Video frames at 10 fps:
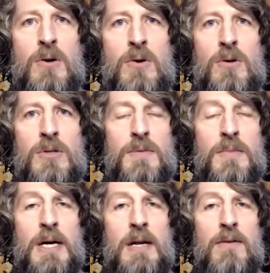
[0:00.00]
or some
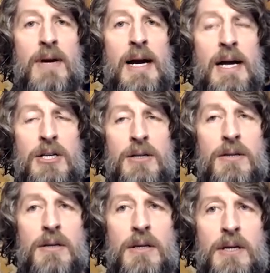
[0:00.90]
kind of
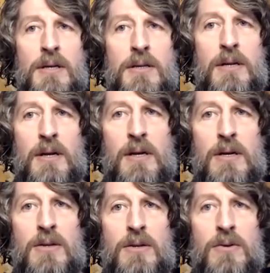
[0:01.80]
action that they could
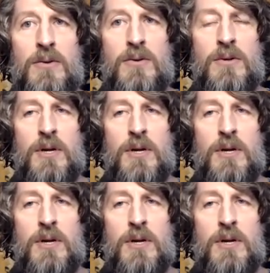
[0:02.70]
take to,